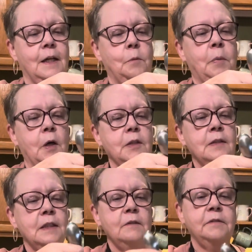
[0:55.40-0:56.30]

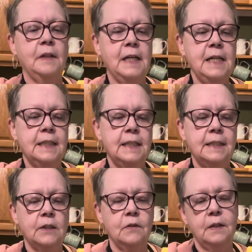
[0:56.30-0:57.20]
parsley flakes. It's
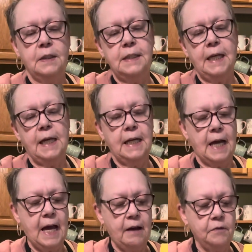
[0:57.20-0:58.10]
going to take a
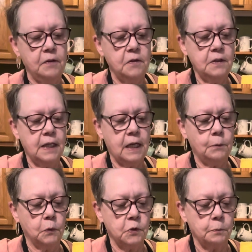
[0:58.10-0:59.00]
half of a
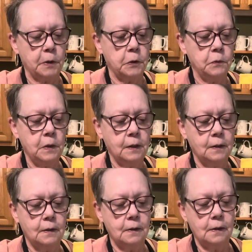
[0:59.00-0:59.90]
tablespoon.
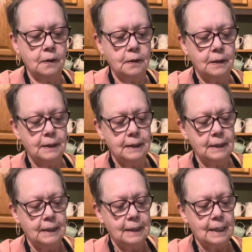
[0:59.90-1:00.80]

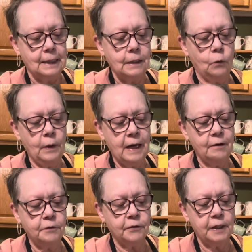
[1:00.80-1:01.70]
I don't have
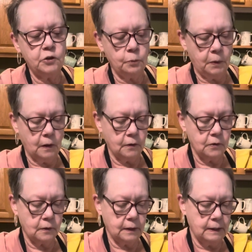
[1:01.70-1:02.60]
fresh
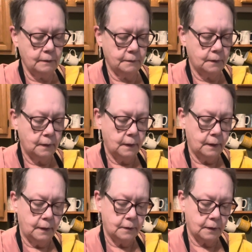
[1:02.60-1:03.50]
parsley,
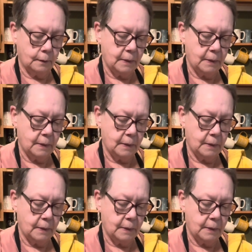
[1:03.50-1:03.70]
so I'm